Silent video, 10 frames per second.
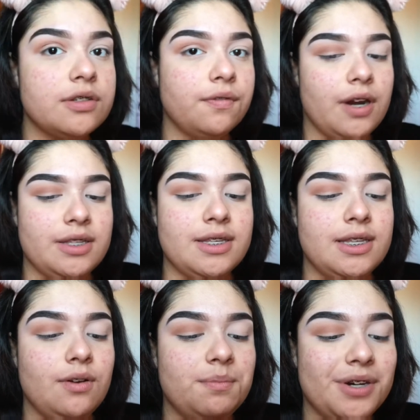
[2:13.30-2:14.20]
forgot to
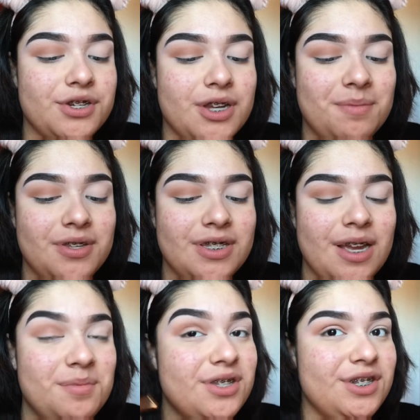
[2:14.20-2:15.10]
say what brush I'm using.
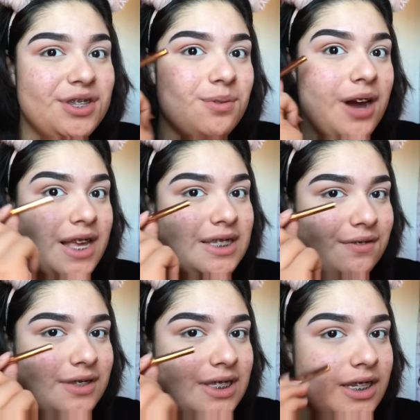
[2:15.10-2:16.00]
I'm using the
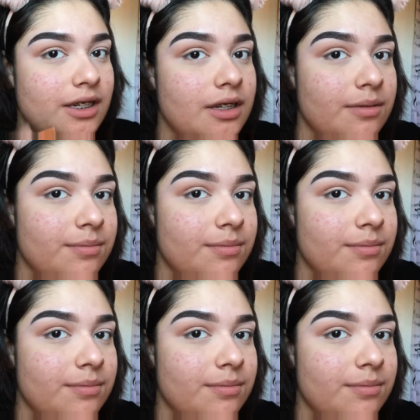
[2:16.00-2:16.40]
Y17.